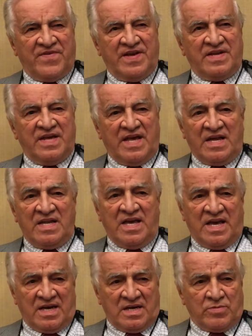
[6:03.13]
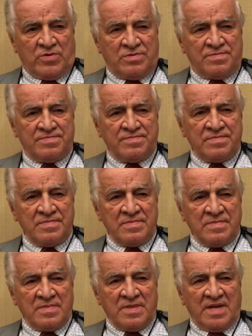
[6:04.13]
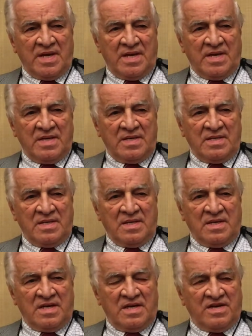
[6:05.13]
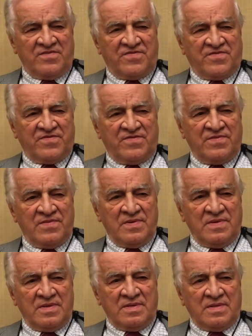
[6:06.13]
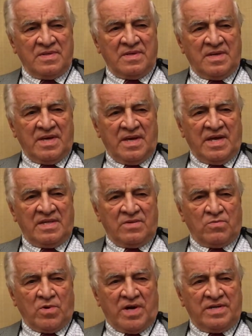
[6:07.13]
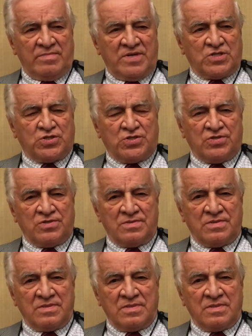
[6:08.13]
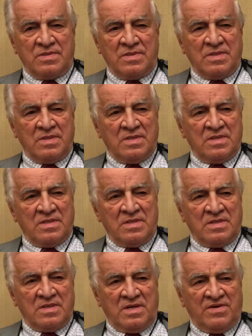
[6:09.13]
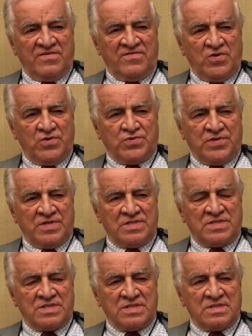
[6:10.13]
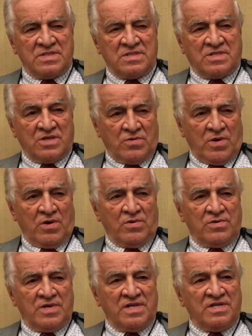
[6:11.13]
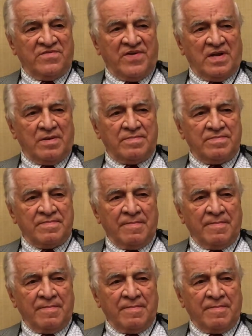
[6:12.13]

fed any animal enough and the right mixture of nutrients to grow and develop.